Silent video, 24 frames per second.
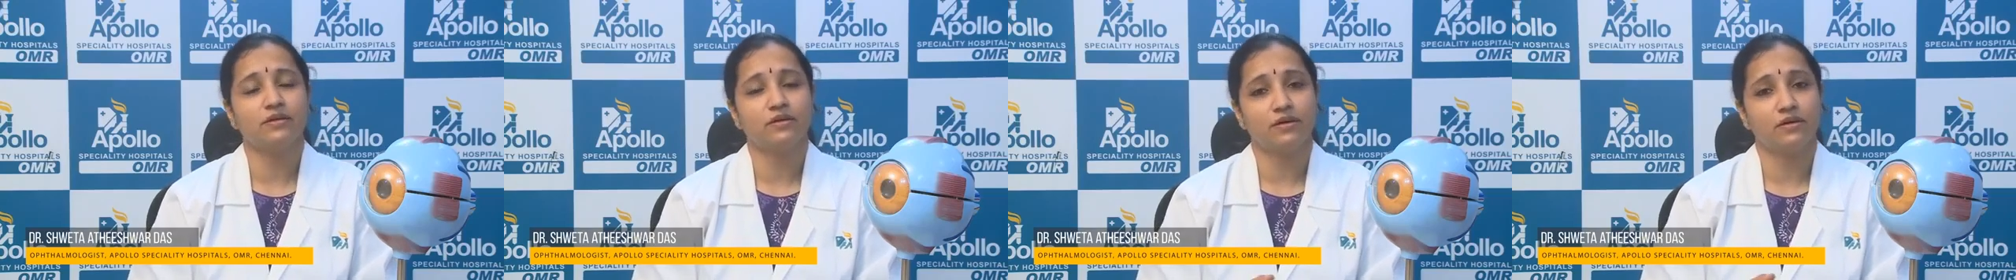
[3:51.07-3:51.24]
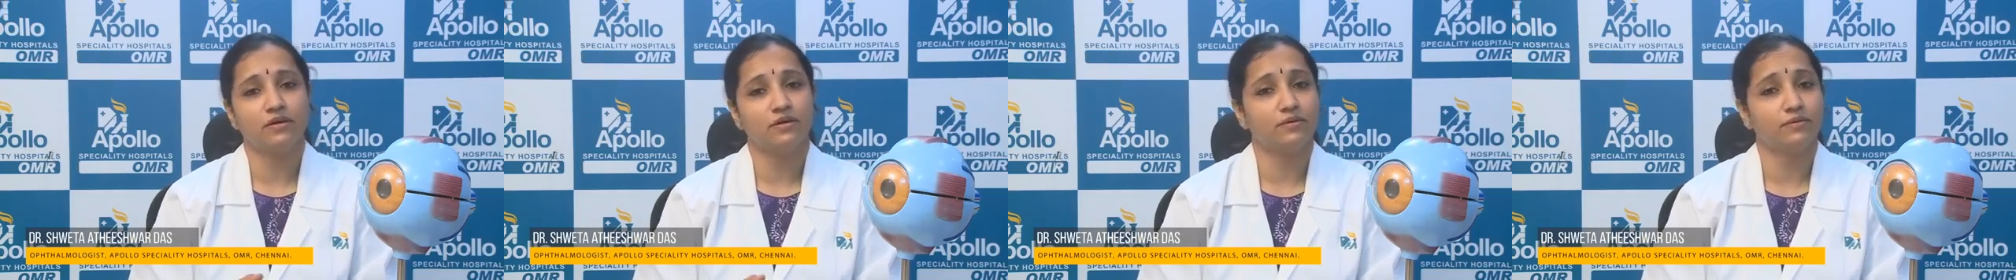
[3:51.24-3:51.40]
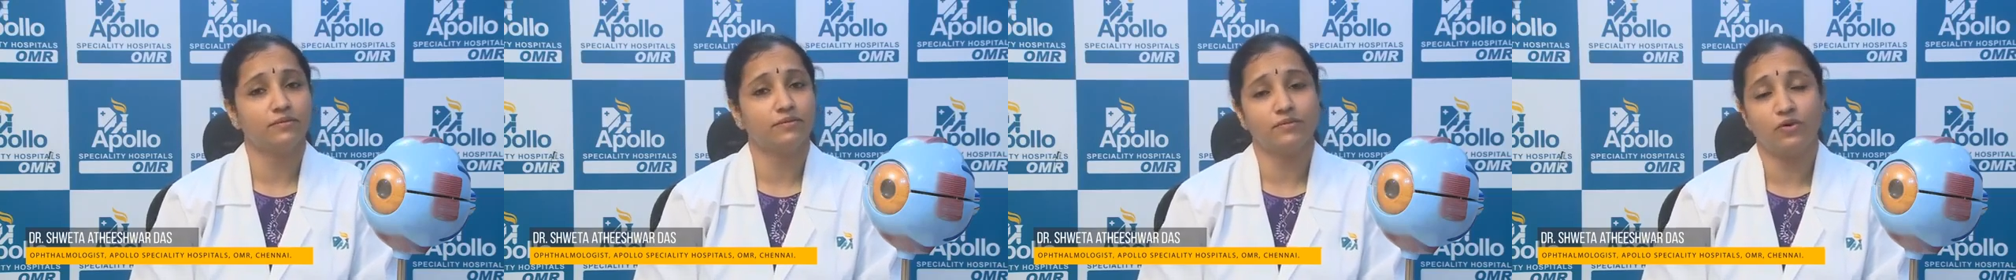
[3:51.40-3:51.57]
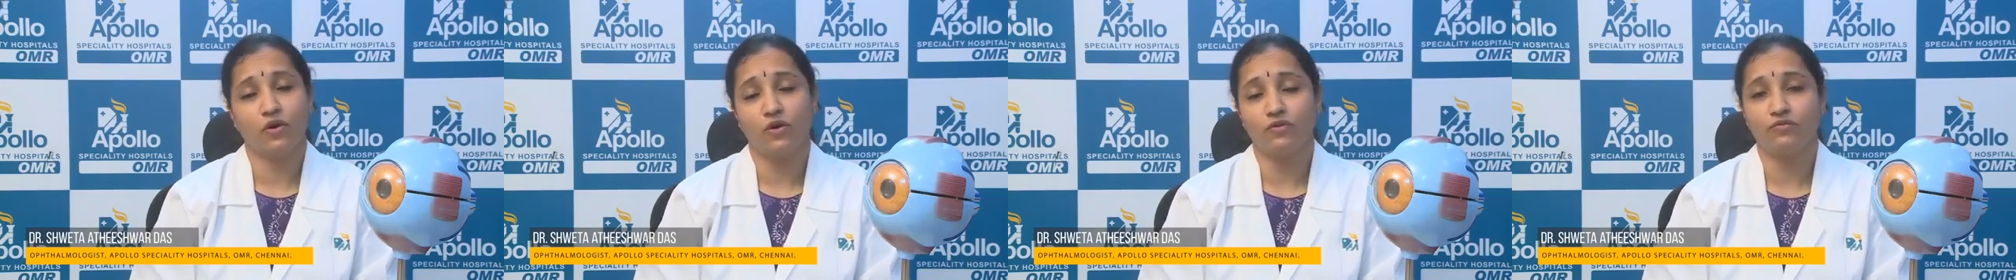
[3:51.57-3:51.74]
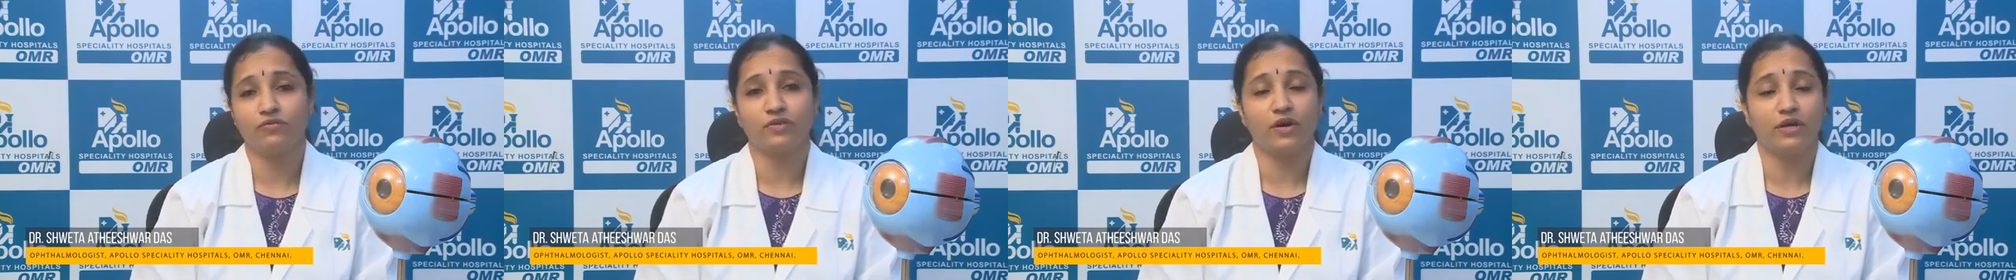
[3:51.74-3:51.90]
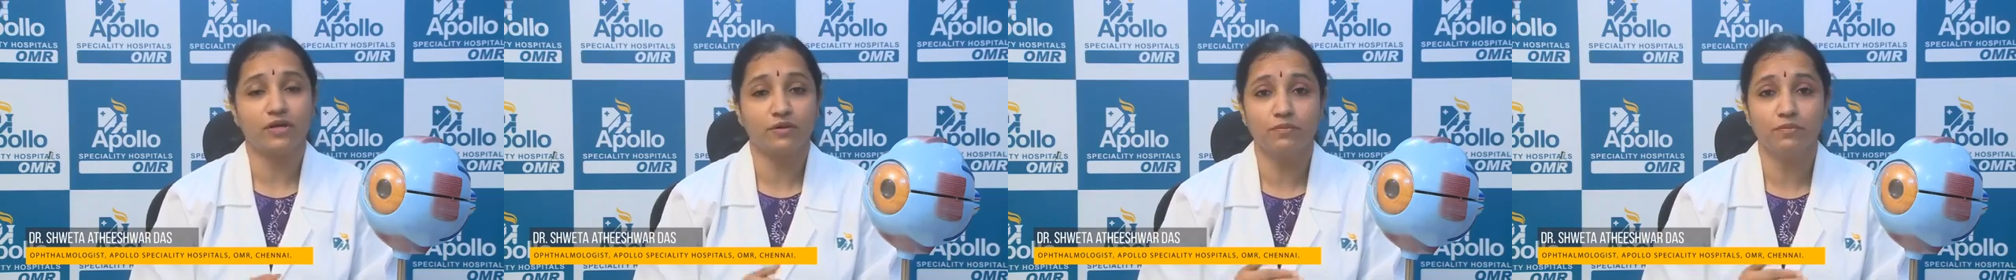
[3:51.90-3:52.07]

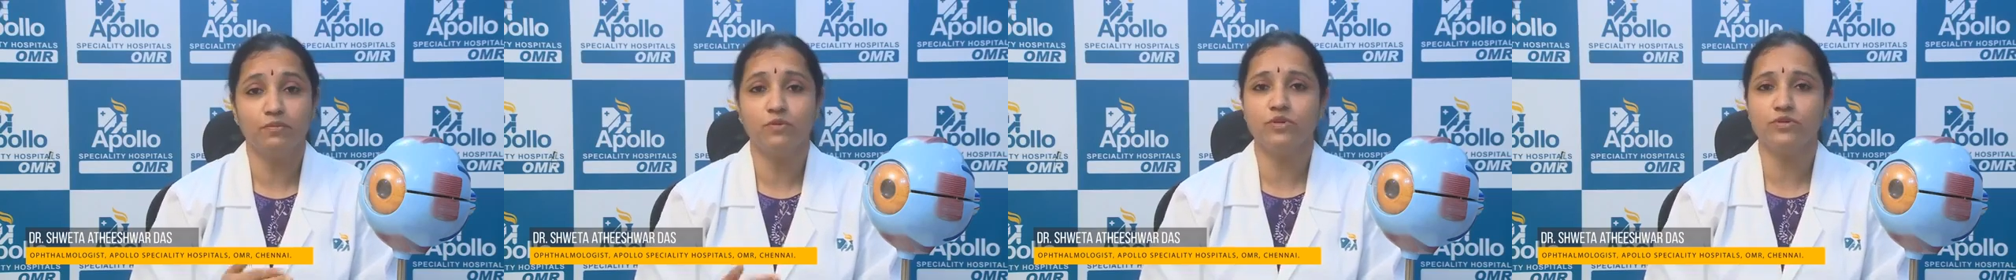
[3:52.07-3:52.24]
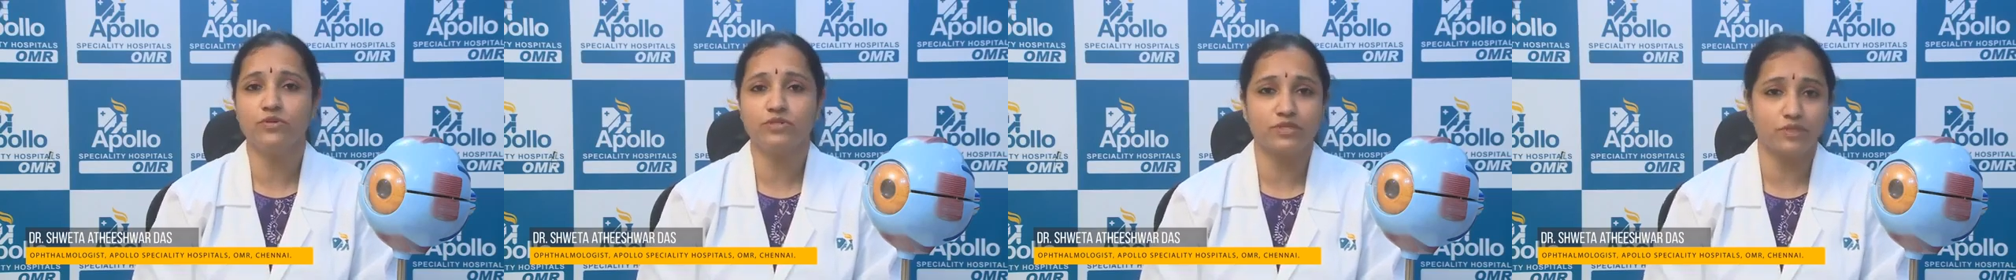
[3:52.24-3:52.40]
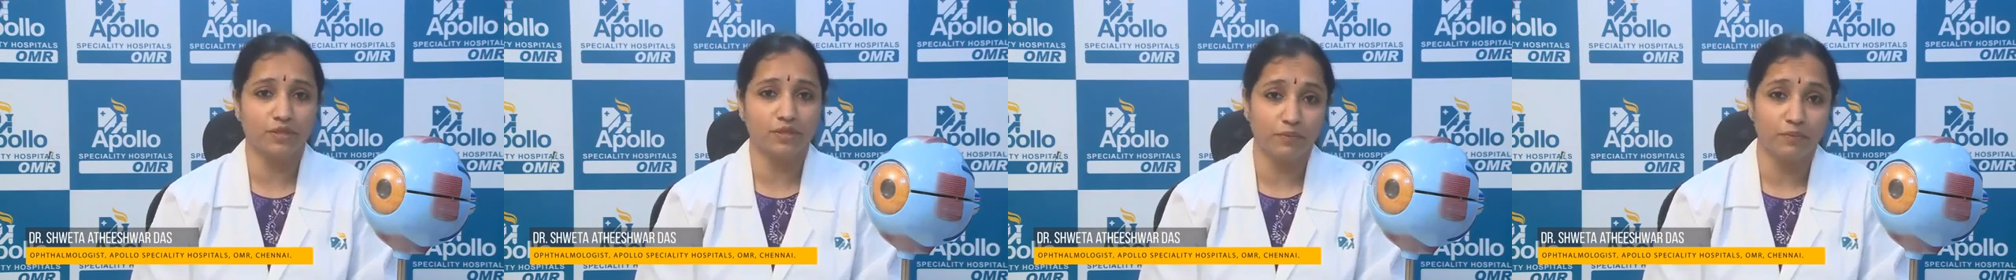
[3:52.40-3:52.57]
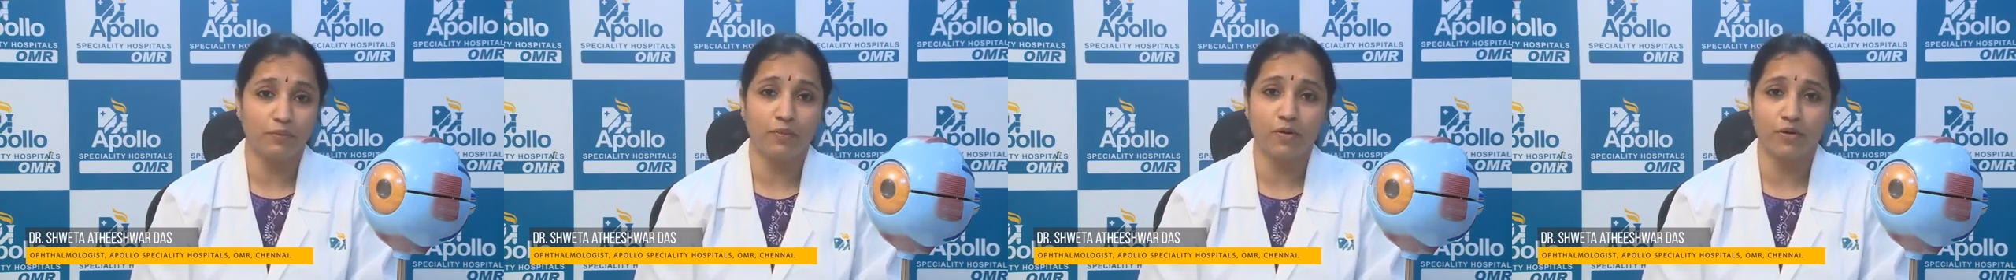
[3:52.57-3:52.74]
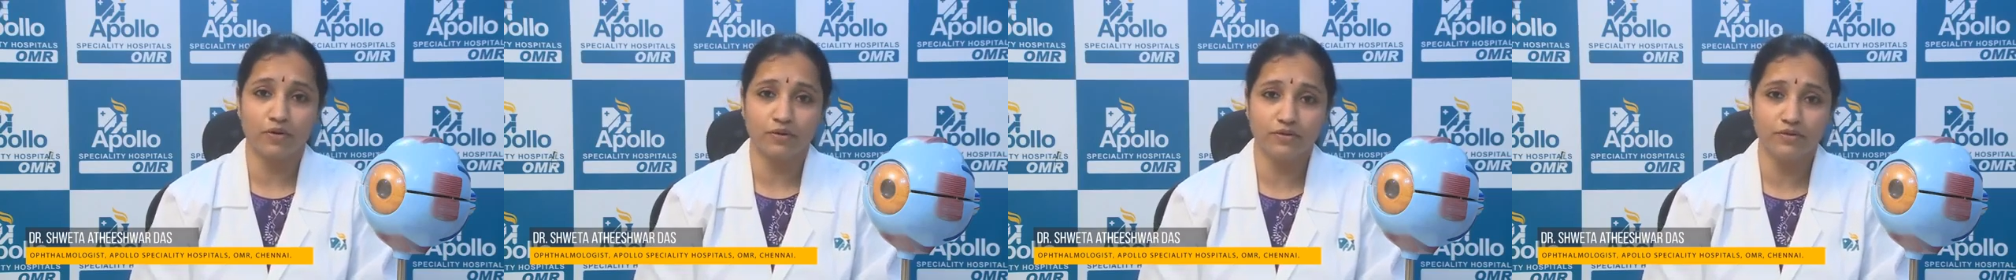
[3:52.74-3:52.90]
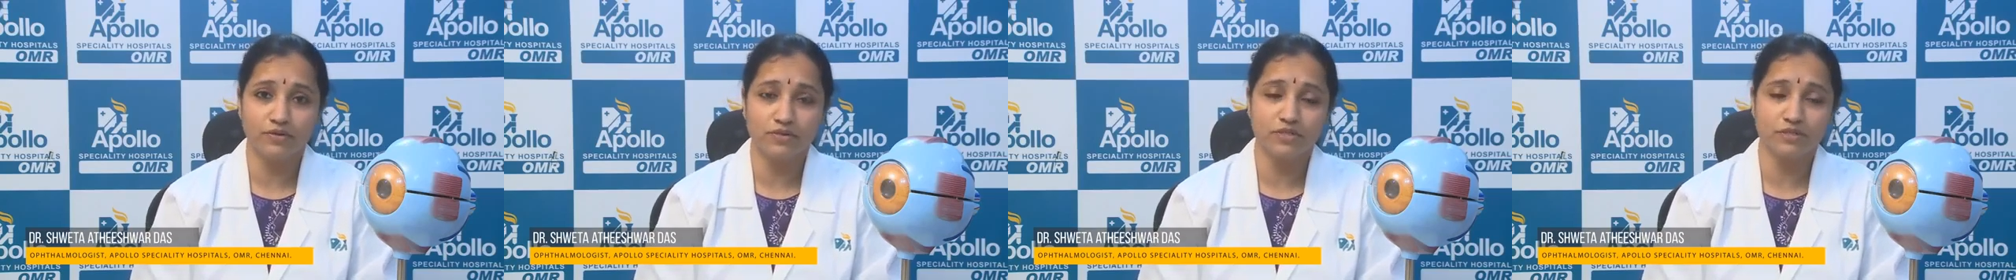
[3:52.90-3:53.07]
of utmost
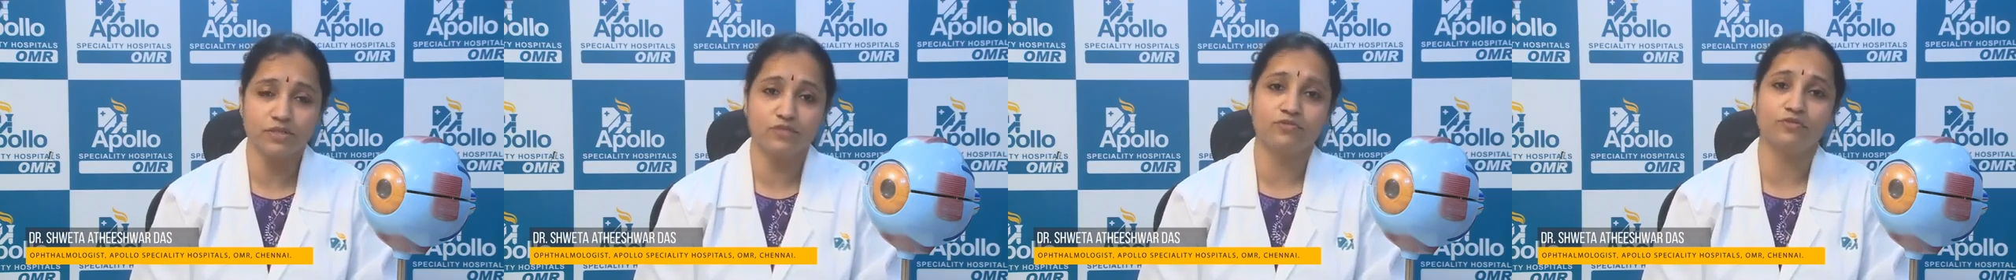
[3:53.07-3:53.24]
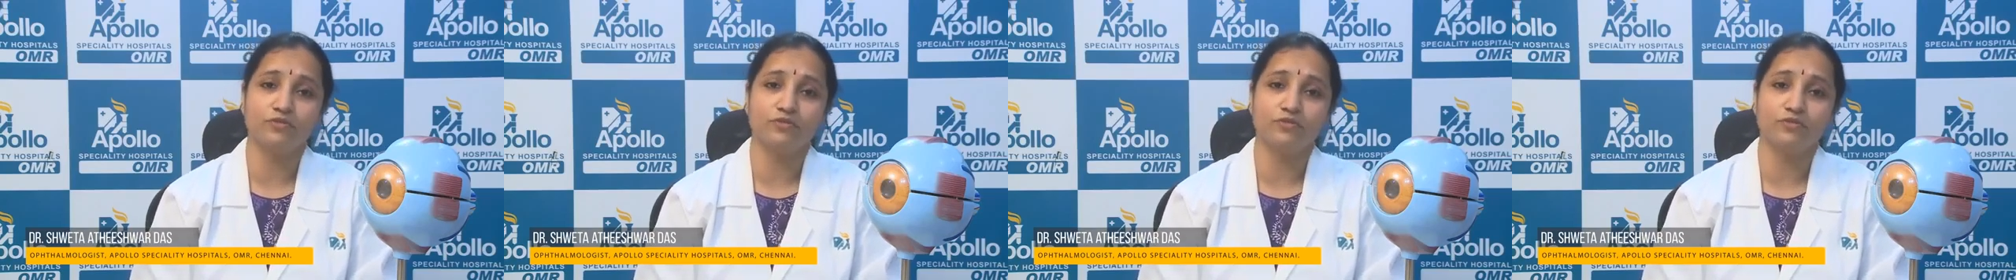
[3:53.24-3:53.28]
importance